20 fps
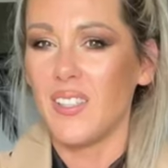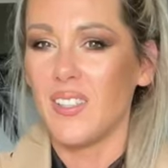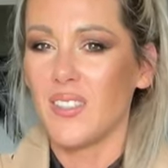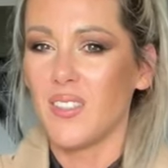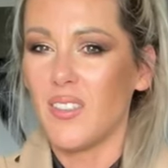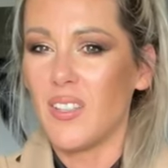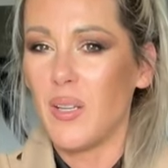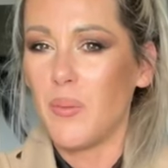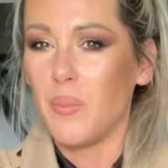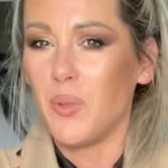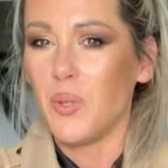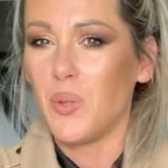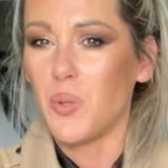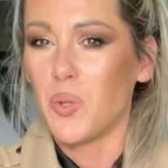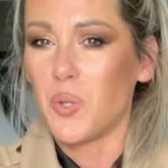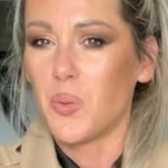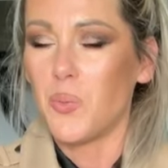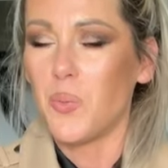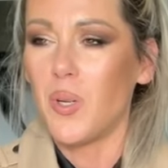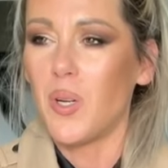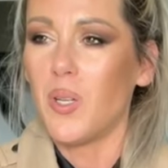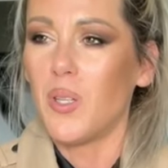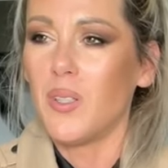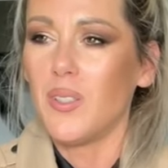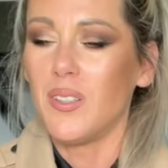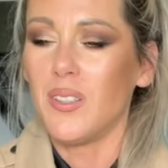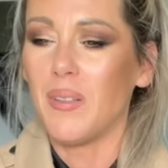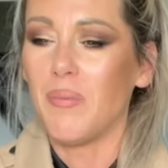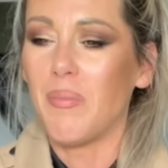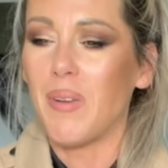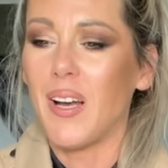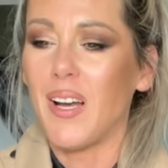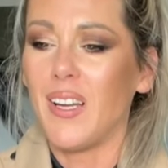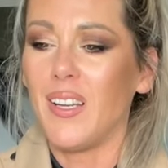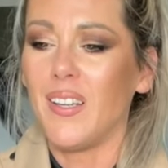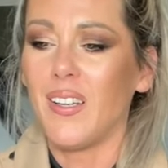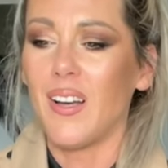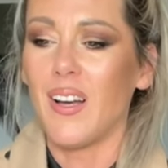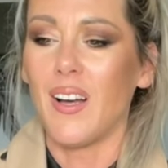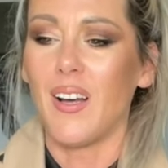it's gonna be too small in
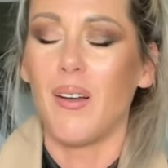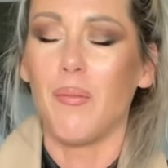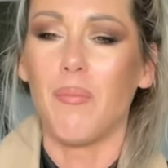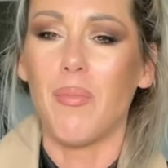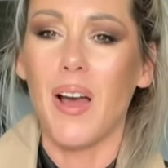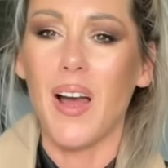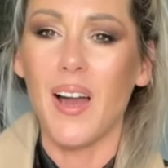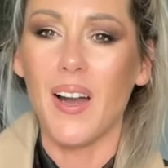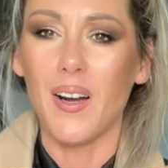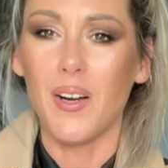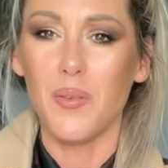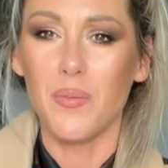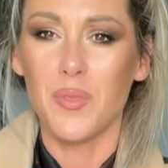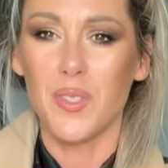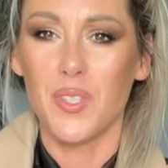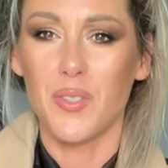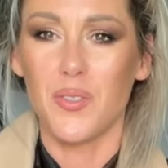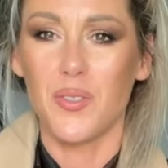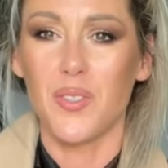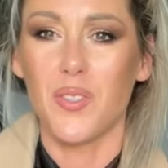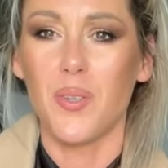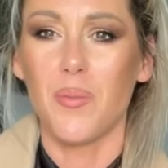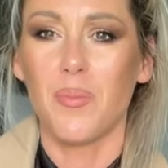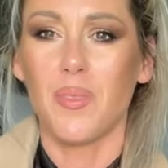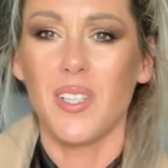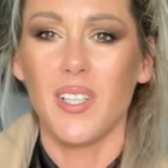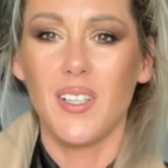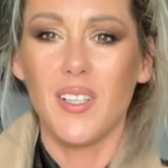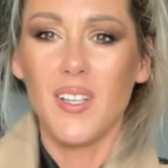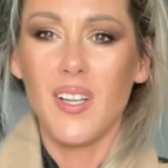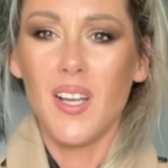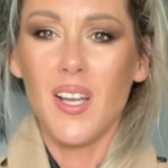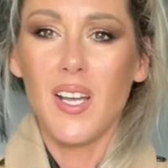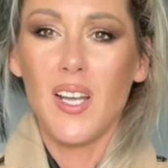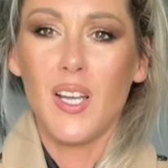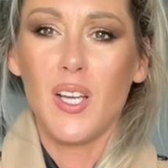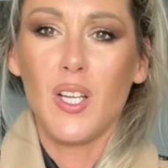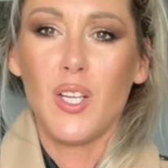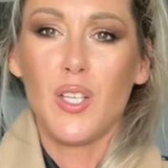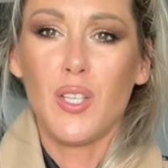my arms or something.
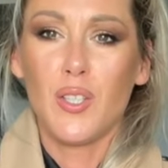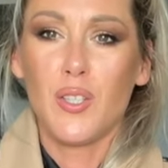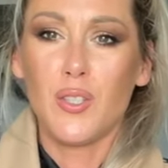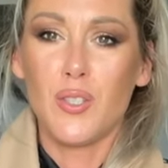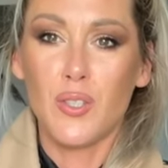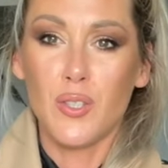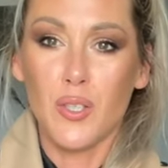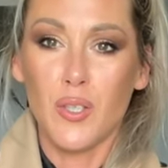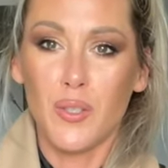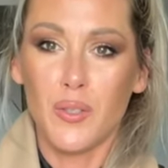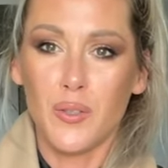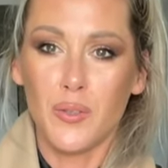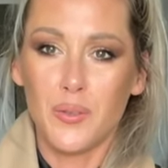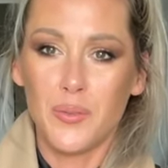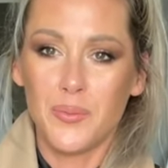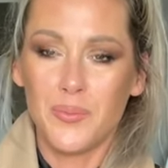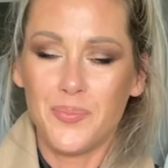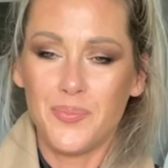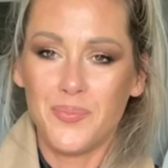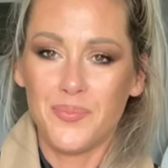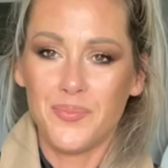So